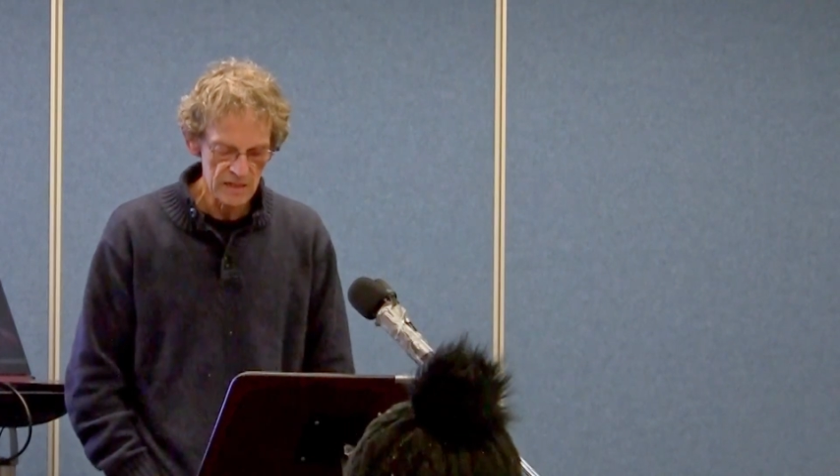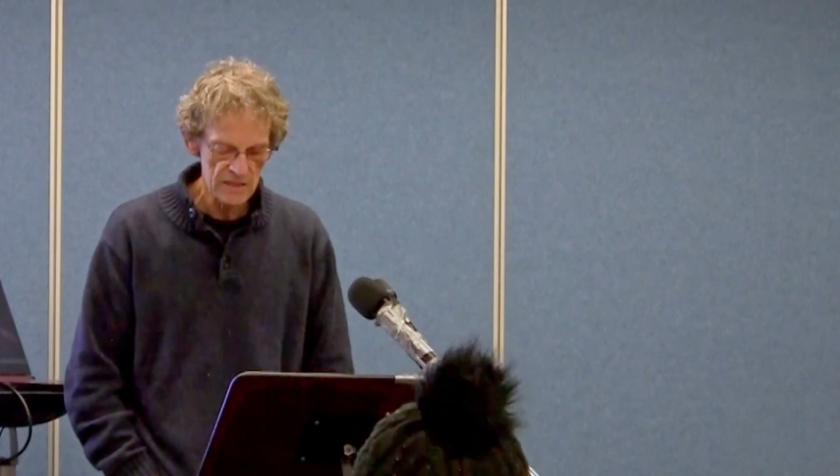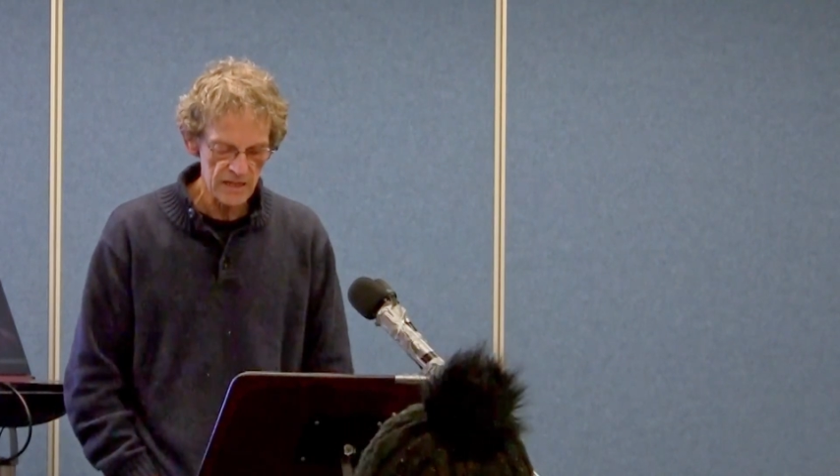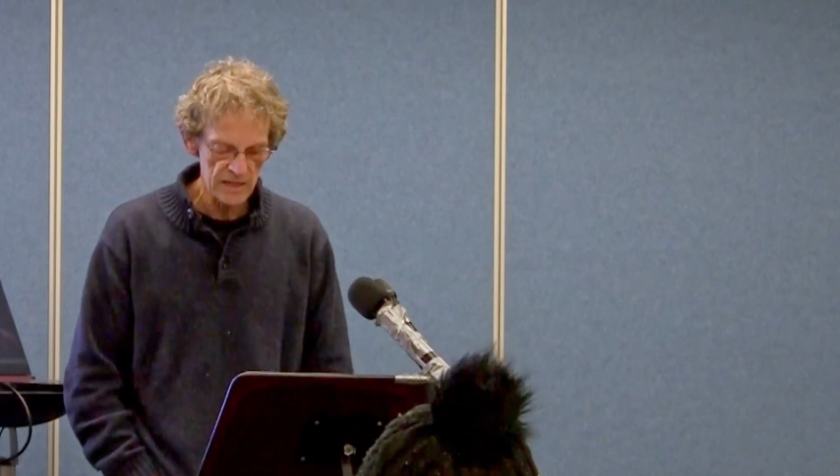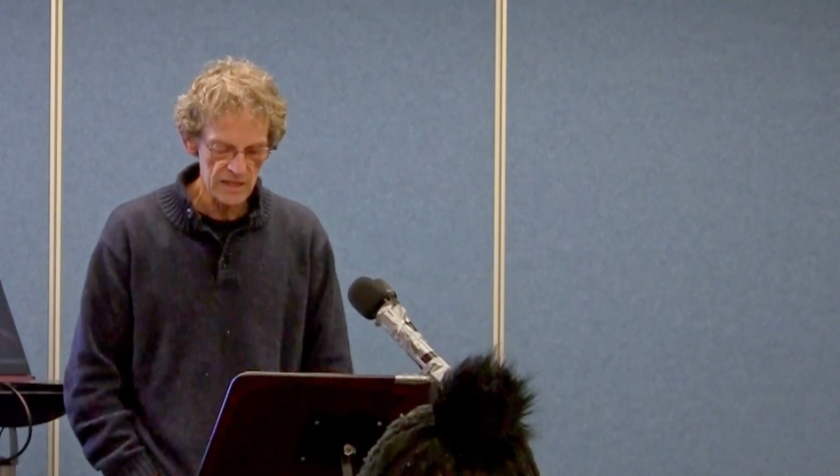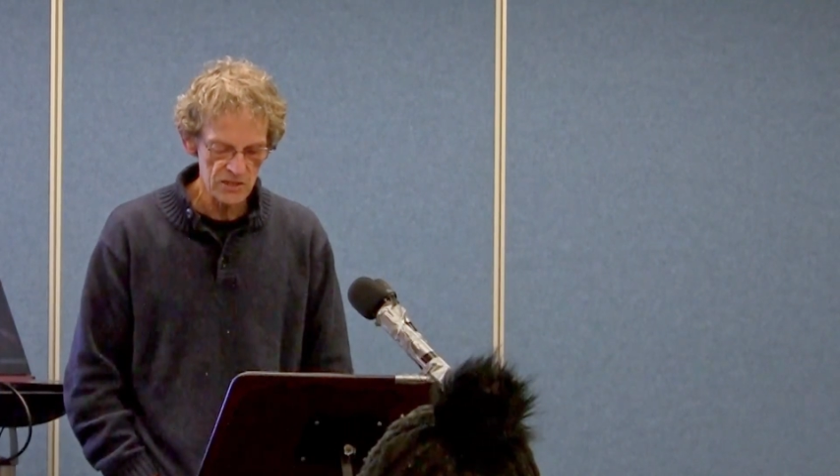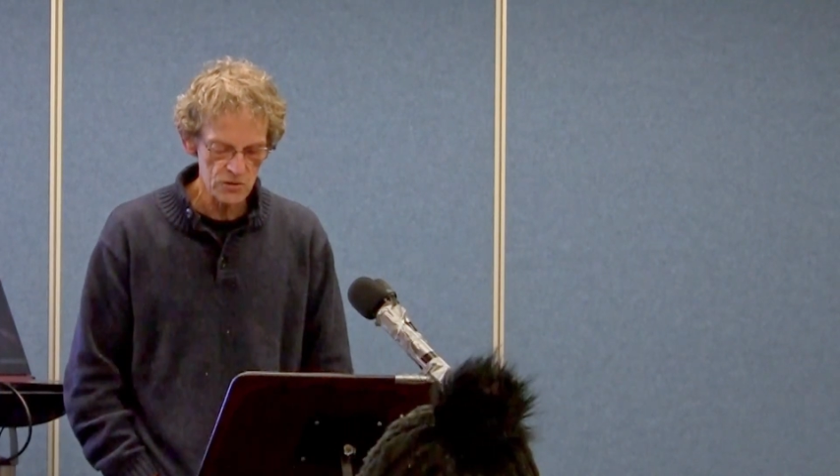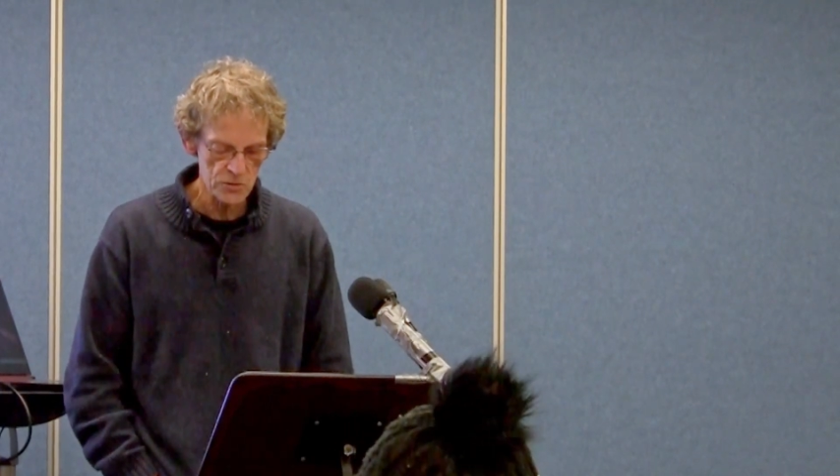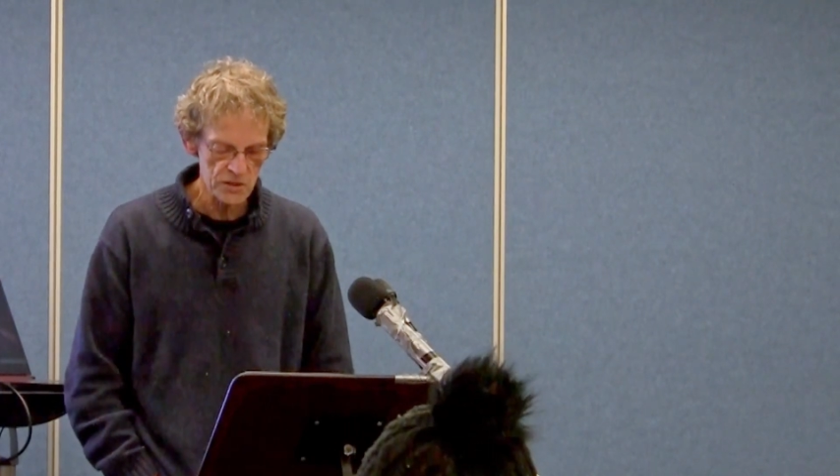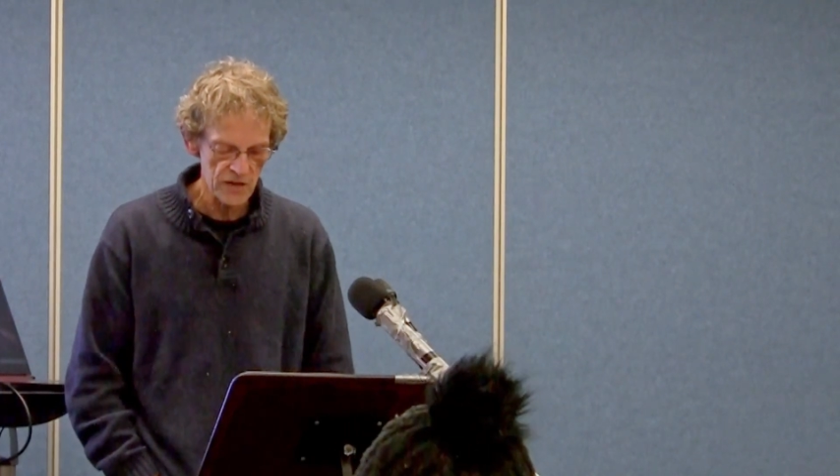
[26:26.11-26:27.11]
take that
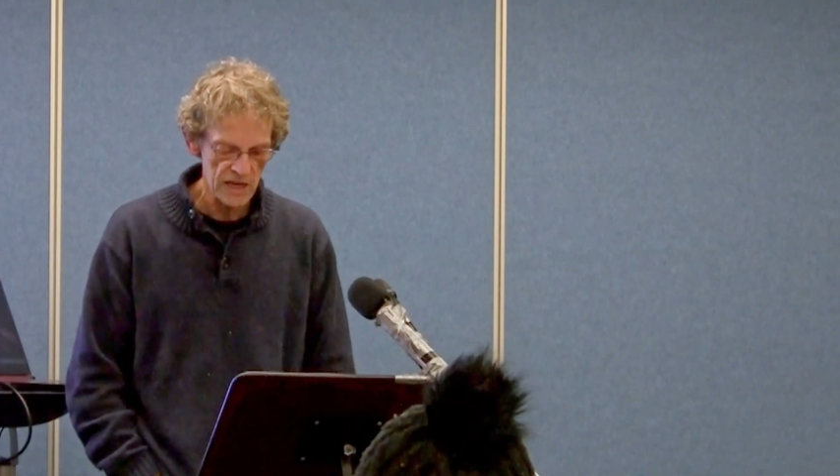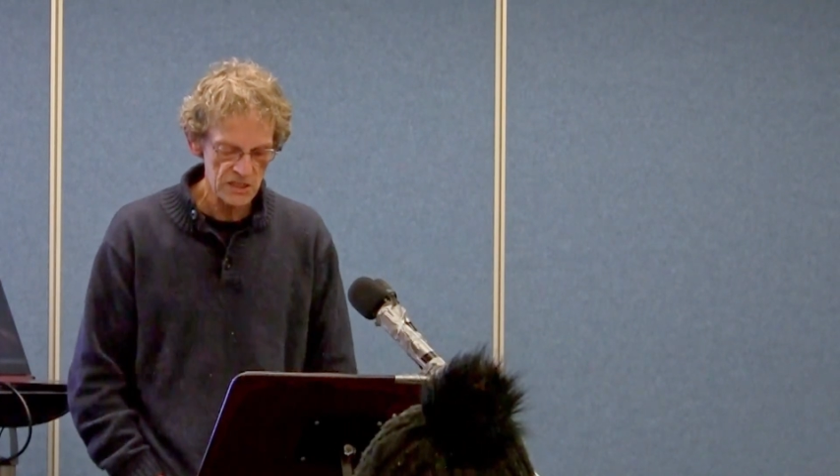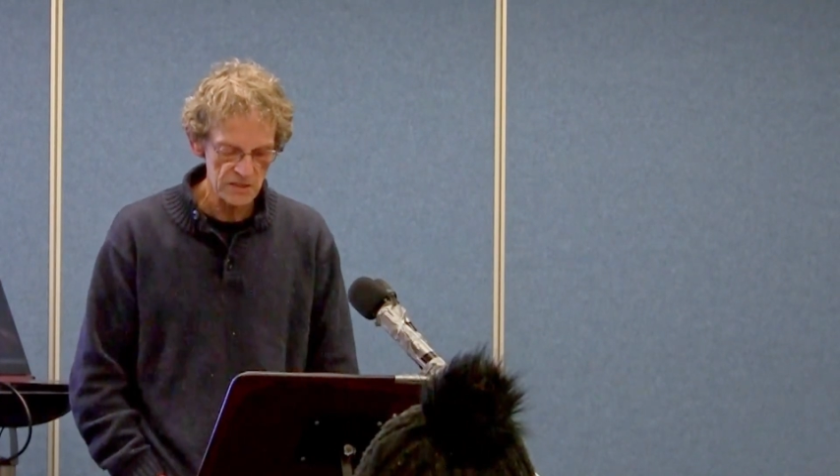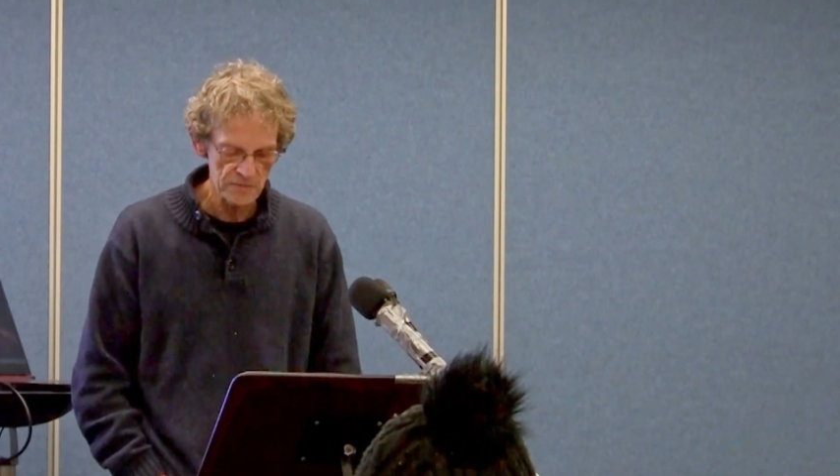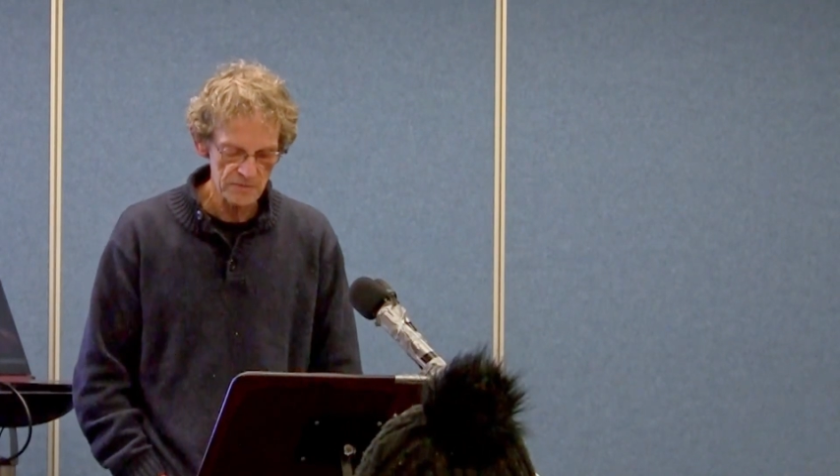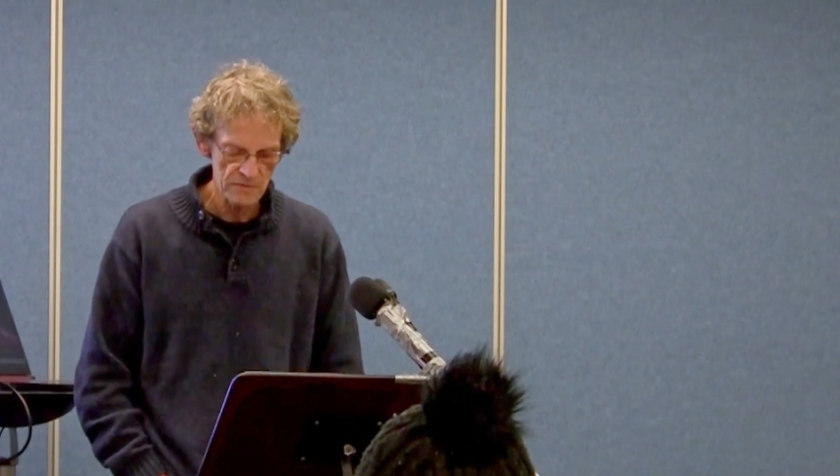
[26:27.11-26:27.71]
course of action.